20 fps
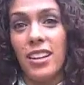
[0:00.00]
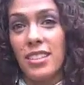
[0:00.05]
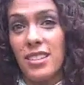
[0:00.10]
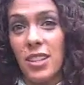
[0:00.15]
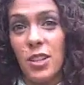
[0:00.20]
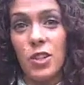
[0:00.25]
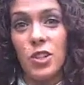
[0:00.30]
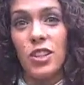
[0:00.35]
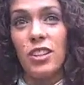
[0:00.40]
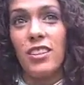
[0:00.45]

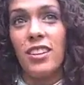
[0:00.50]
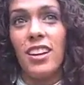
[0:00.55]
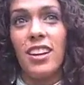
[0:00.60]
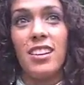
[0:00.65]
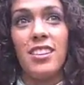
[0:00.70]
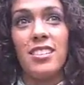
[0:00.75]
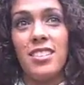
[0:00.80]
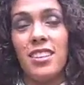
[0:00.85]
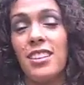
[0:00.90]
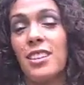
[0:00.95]
Ascension
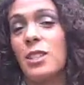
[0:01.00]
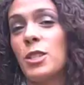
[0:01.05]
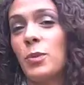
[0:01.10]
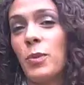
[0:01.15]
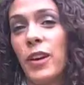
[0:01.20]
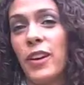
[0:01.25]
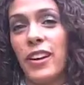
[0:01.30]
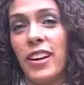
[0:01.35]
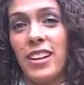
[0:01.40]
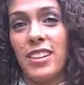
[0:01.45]
is an
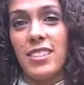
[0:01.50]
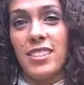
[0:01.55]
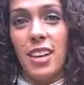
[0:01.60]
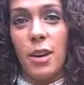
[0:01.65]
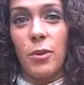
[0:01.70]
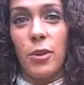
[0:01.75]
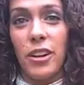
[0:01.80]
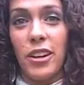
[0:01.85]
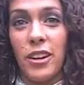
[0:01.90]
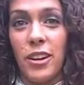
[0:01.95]
experience
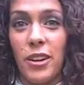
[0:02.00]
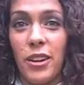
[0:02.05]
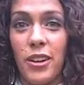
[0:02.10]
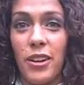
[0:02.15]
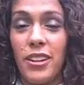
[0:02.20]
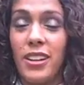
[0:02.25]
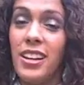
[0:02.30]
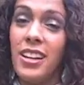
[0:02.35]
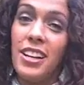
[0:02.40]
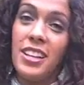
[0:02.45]
that we're
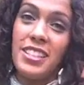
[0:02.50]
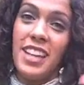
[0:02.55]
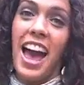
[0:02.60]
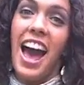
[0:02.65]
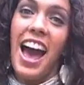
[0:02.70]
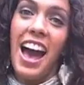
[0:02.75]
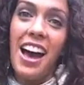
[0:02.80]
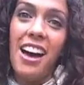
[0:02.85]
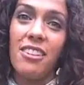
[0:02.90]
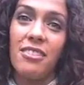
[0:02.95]
here to
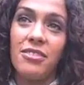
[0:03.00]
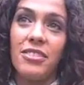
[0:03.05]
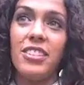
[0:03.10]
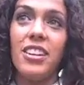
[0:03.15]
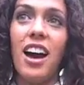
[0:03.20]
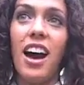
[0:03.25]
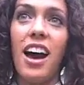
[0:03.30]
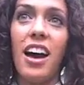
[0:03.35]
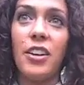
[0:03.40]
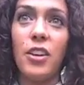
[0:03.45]
have,
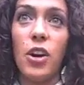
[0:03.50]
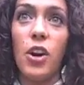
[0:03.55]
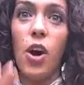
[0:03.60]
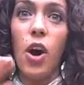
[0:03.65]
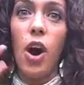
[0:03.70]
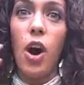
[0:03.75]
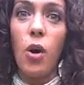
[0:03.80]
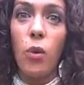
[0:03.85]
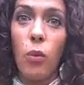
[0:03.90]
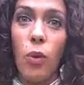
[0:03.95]
not
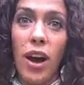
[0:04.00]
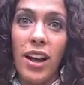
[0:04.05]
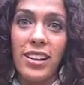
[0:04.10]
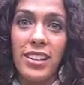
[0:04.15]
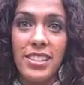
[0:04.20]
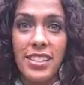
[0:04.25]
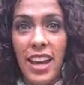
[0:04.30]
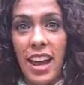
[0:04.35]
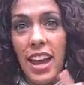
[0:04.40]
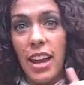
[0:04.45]
a
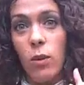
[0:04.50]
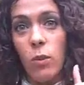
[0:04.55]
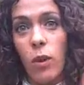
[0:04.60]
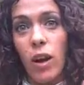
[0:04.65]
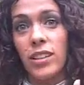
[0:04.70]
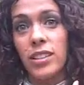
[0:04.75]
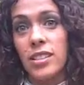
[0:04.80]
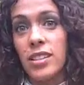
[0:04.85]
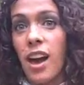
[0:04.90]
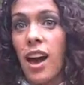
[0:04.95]
one day,
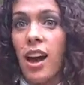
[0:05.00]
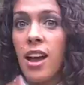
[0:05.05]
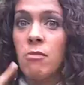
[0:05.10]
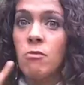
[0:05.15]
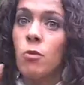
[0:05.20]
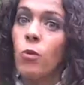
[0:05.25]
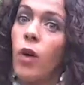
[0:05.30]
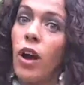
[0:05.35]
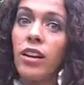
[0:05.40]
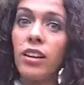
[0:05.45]
one
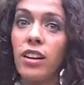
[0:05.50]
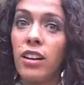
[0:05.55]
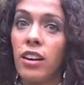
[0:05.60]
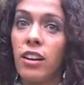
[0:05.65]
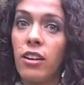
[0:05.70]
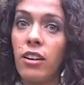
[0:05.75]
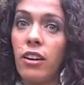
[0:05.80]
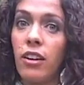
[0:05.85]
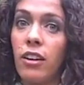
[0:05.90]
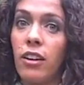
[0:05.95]
time, 1
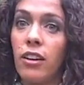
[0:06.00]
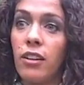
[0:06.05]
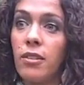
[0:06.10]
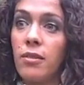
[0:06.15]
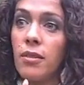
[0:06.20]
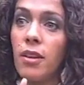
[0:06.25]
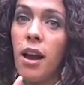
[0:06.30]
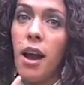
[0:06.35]
year